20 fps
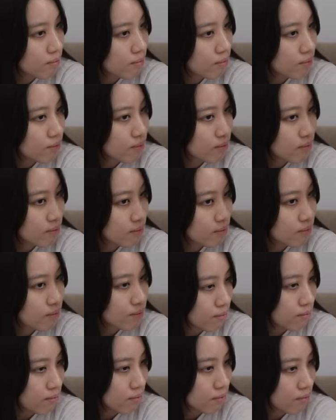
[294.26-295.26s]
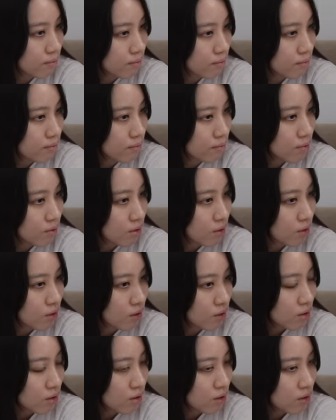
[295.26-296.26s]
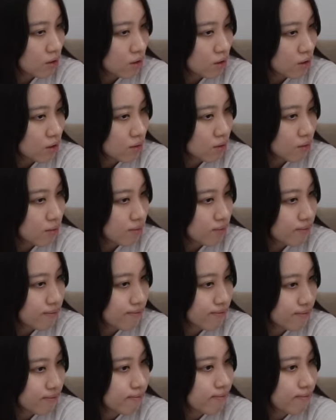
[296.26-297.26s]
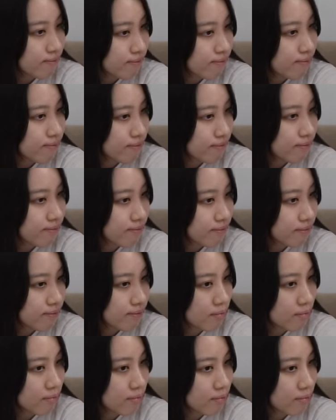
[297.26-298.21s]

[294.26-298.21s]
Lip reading: [no speech]